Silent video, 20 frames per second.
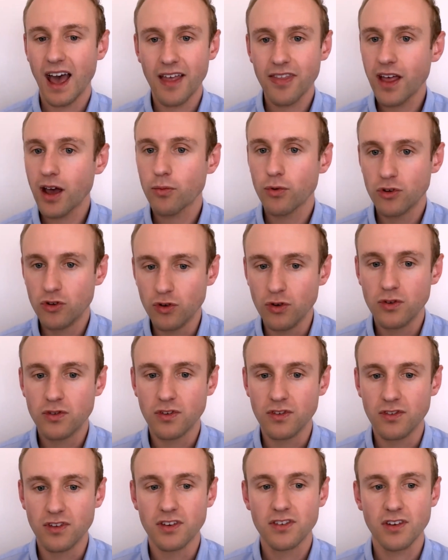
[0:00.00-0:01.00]
And that
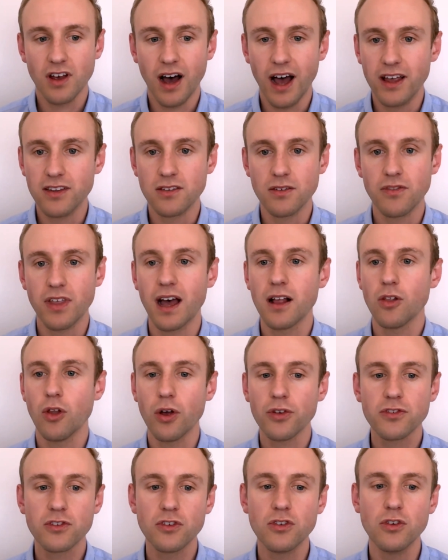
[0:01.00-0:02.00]
reduces the size of that
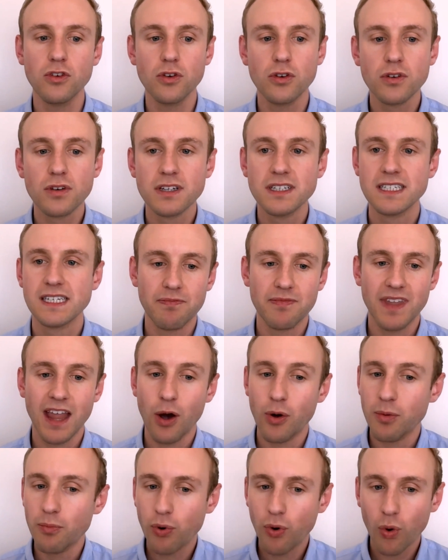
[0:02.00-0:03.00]
loss to you. Now,
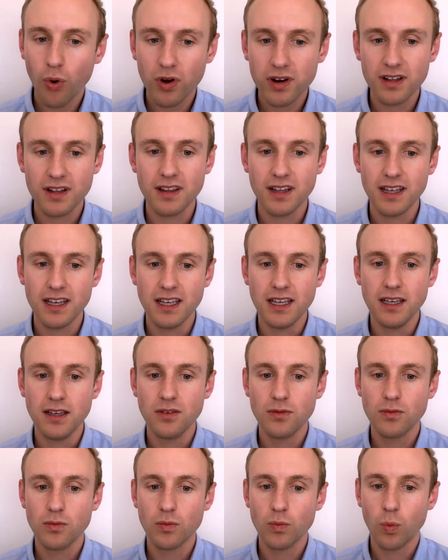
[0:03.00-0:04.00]
importantly,
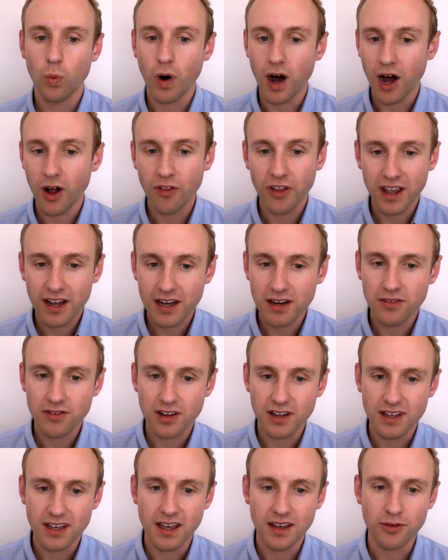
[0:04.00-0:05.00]
while negatively
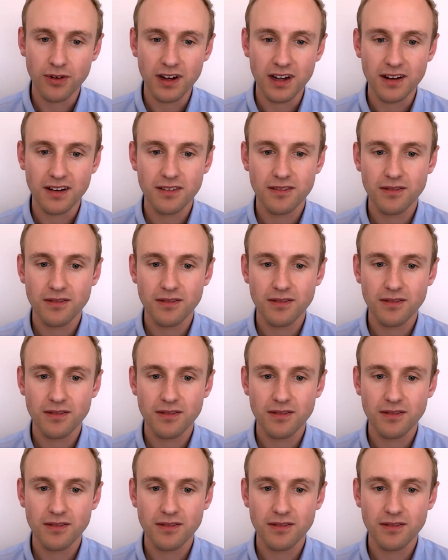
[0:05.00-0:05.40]
gearing